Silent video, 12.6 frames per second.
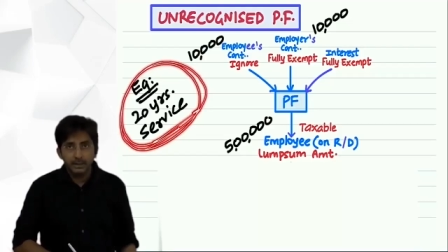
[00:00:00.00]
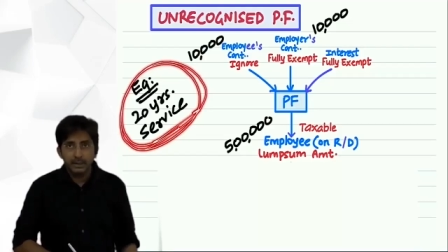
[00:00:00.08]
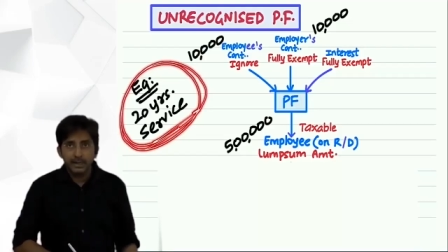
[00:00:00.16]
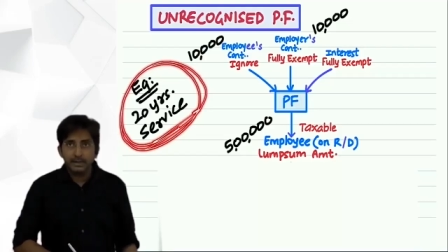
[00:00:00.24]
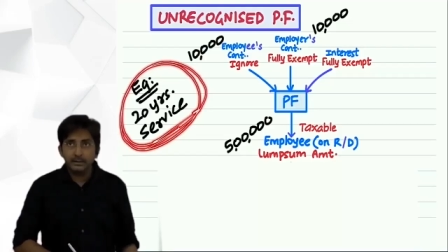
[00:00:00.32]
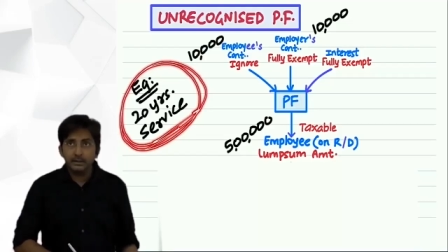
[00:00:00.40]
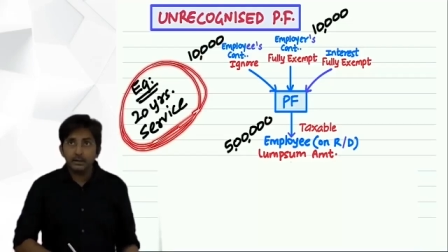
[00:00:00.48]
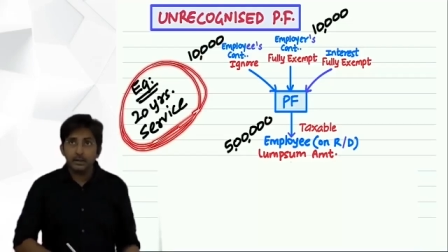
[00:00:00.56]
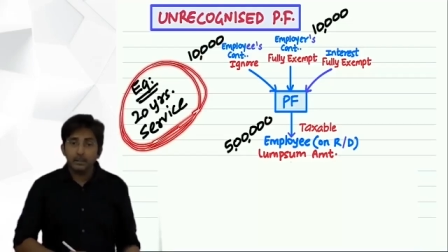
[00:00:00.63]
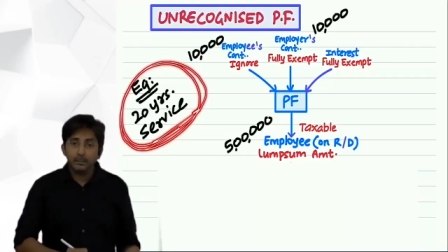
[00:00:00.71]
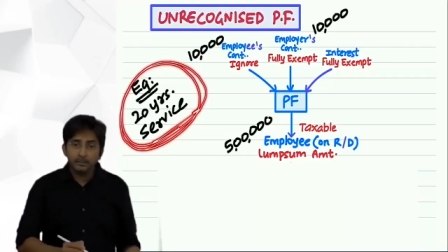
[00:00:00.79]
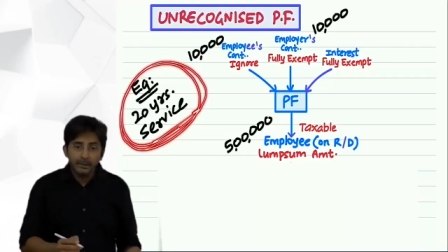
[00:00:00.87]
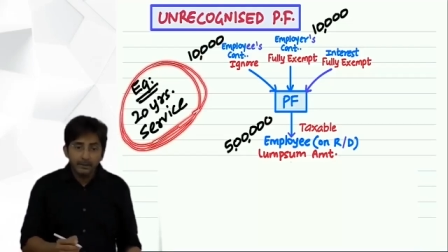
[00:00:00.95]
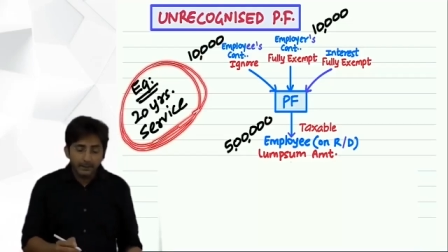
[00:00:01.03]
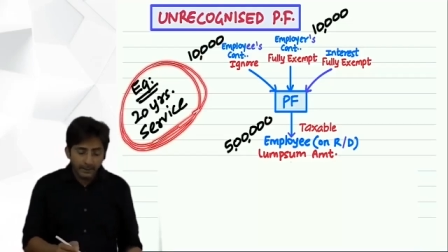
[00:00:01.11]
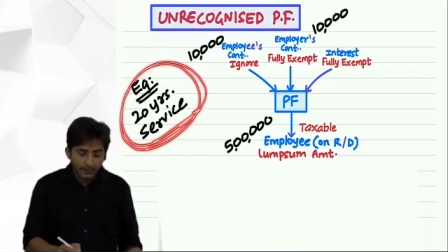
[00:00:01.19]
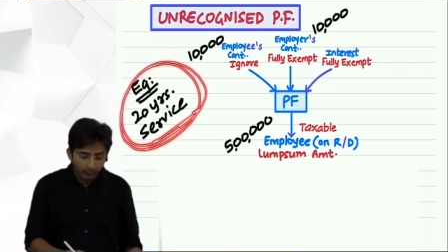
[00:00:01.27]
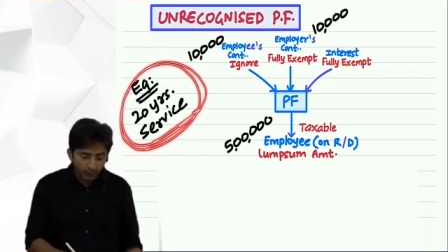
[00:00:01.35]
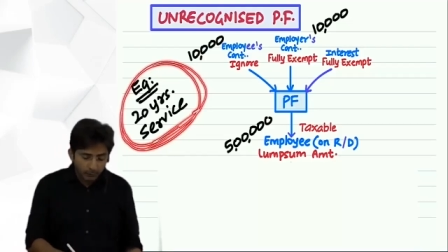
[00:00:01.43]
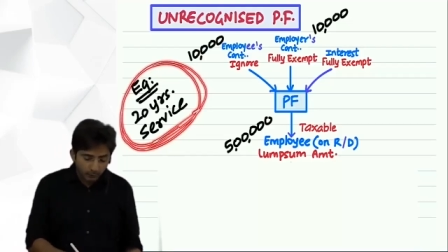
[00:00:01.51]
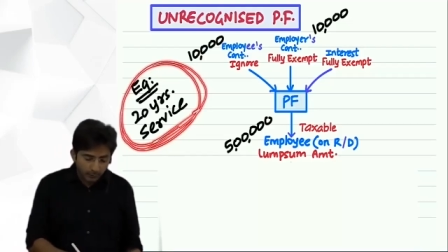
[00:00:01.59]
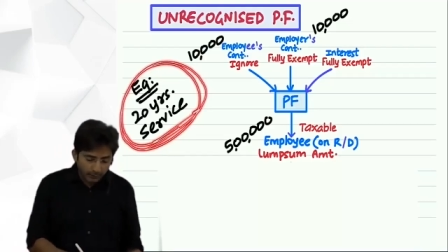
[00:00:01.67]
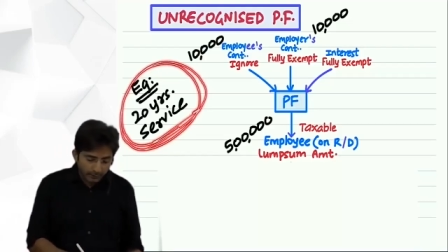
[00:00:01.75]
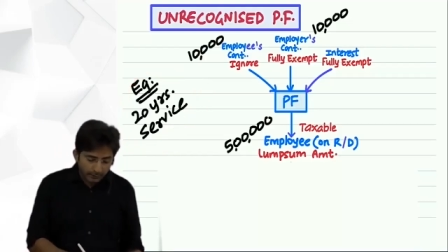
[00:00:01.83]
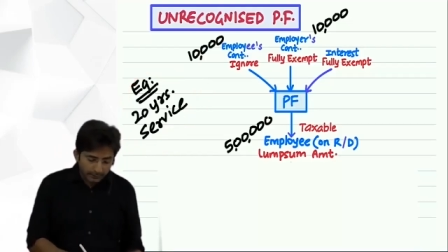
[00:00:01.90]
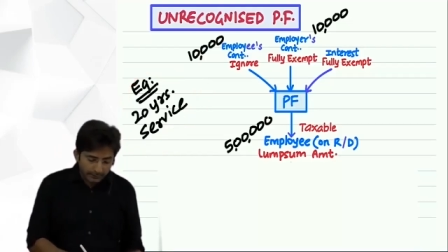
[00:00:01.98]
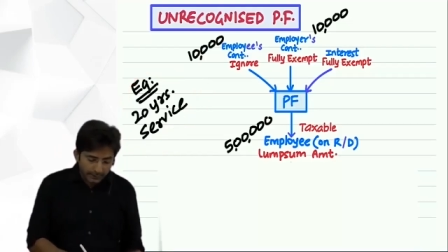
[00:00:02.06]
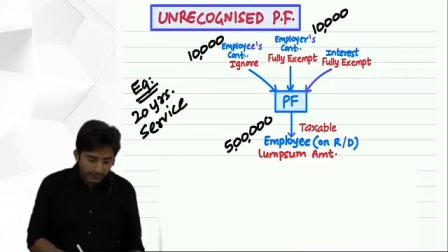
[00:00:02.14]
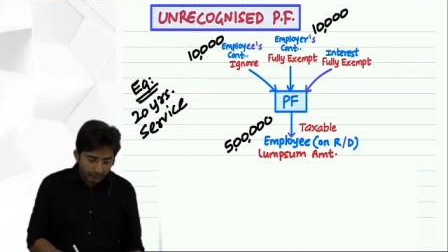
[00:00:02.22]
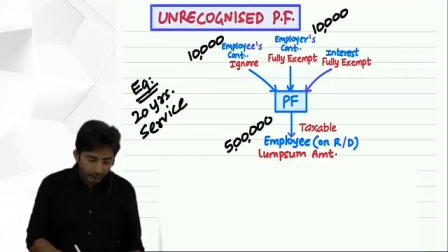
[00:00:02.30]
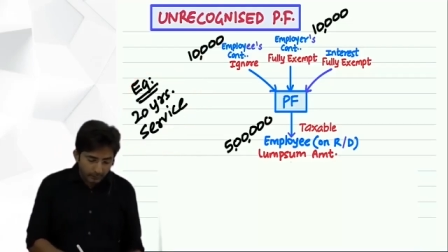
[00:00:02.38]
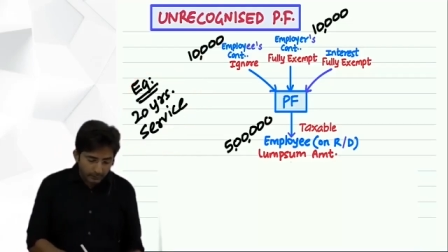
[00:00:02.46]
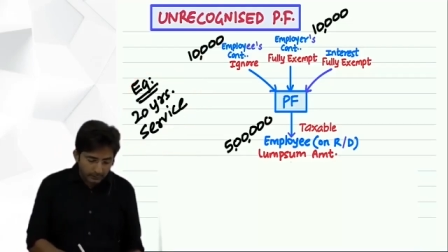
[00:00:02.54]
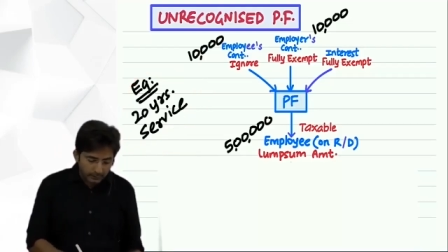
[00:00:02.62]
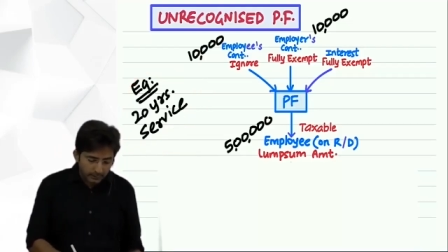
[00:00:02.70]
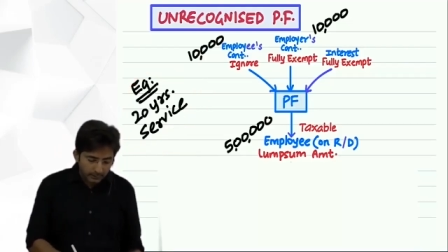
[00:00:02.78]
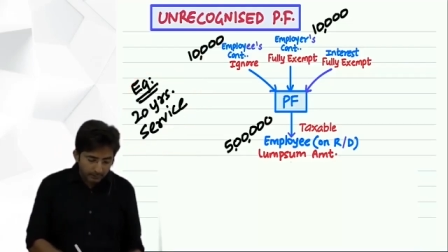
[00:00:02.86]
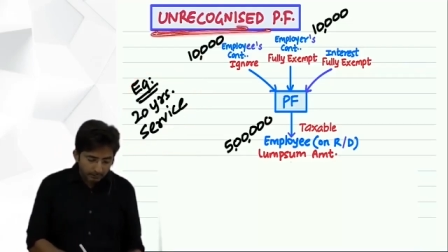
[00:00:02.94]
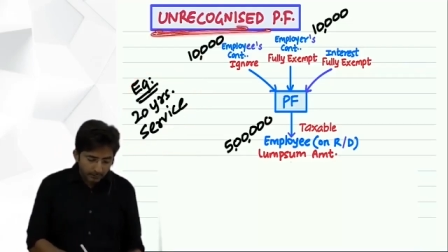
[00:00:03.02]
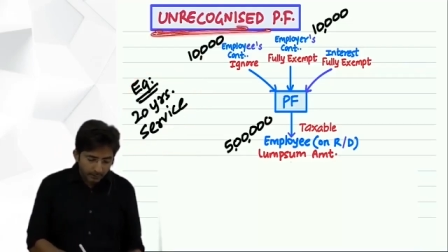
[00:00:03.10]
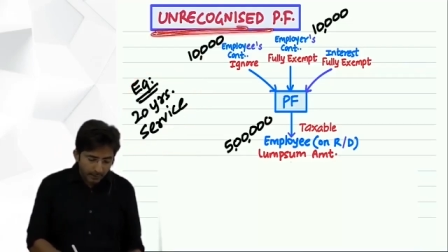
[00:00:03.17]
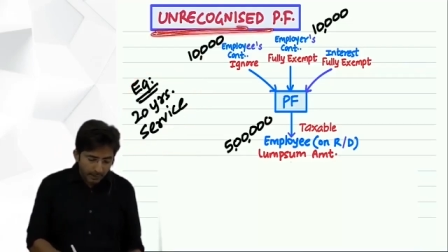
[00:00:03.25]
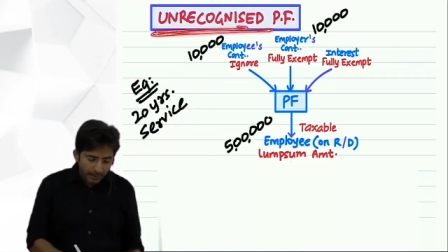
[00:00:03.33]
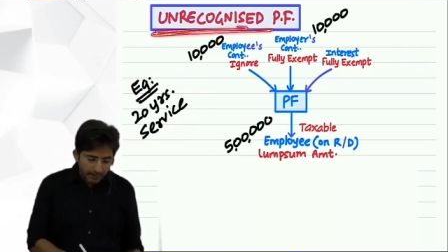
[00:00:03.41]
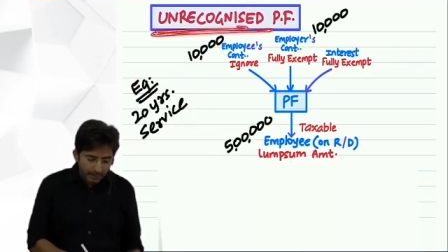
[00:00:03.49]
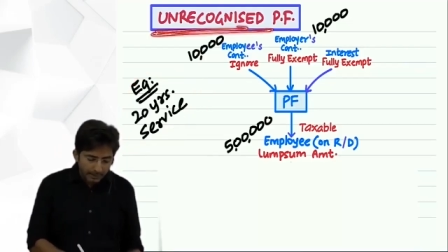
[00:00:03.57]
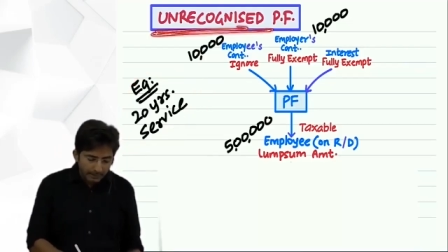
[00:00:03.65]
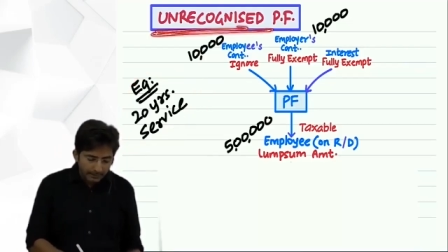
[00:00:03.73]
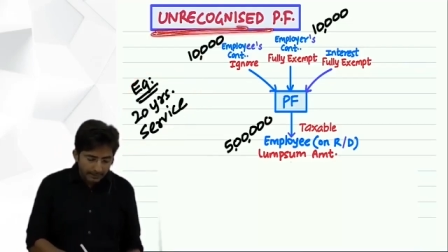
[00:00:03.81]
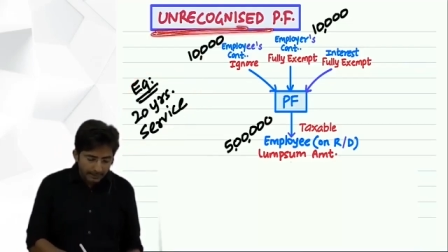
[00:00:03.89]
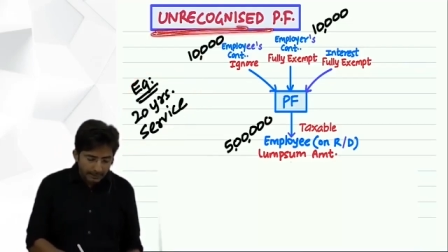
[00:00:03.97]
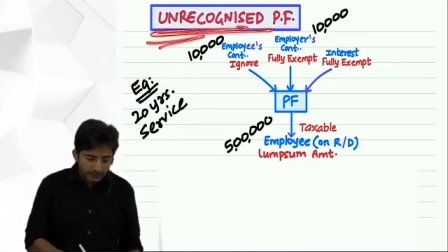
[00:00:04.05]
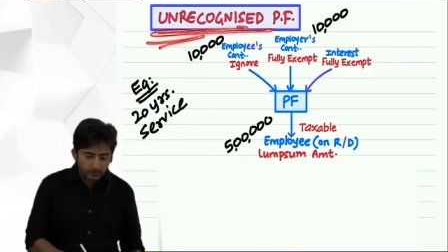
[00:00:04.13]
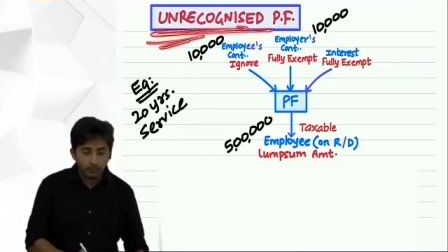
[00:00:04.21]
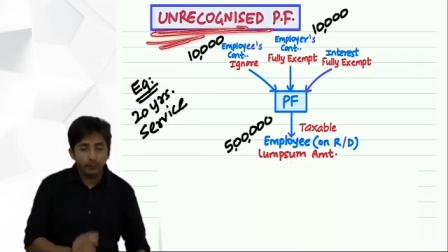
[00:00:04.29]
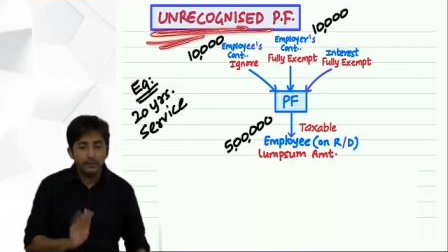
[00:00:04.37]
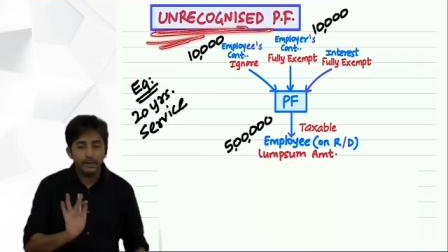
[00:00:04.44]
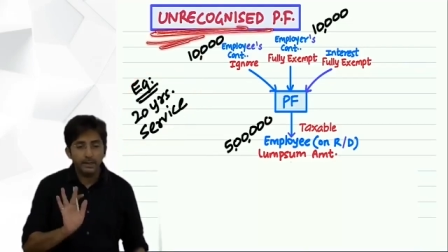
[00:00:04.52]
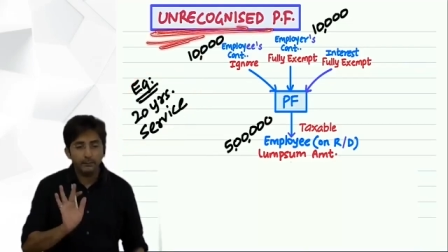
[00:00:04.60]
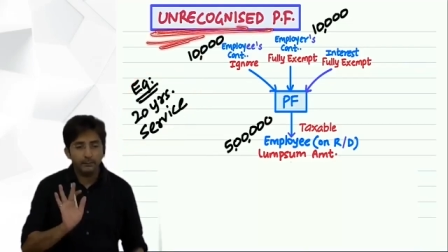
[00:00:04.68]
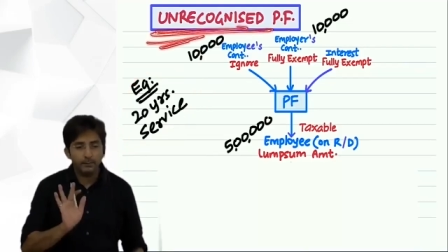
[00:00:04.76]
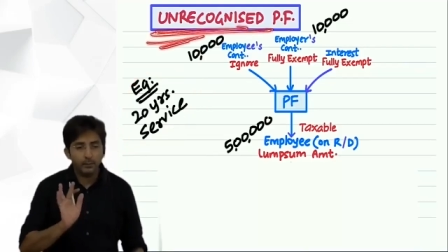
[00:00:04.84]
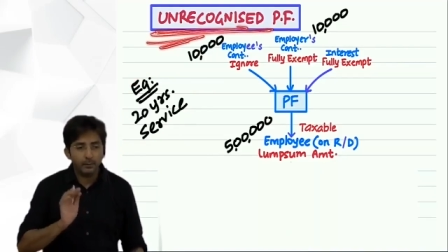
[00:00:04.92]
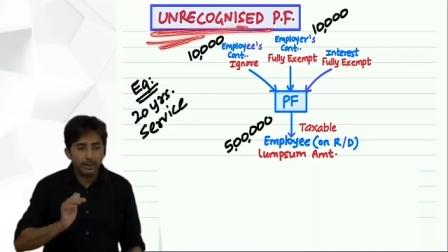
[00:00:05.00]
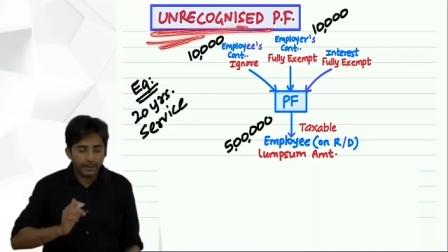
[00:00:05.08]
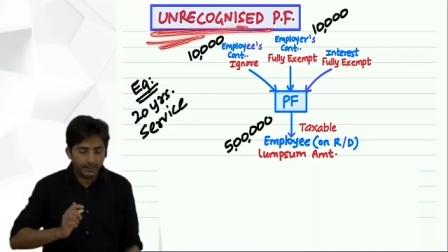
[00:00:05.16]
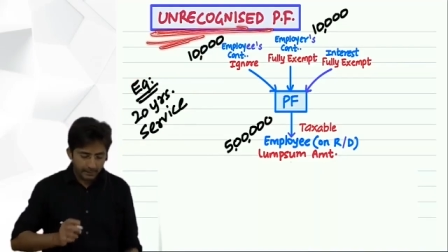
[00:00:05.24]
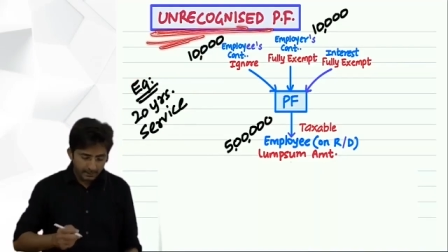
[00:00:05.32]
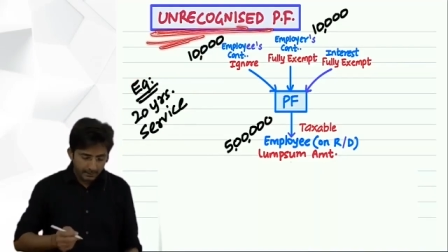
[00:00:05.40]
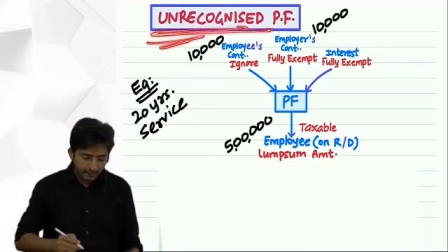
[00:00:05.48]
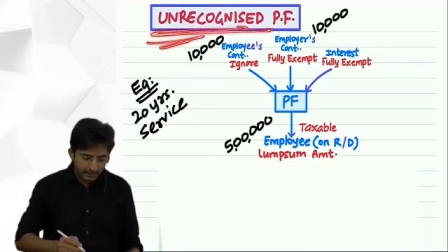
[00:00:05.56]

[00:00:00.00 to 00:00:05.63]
and the company where he was working there, it was Unrecognized Provident Fund. Okay.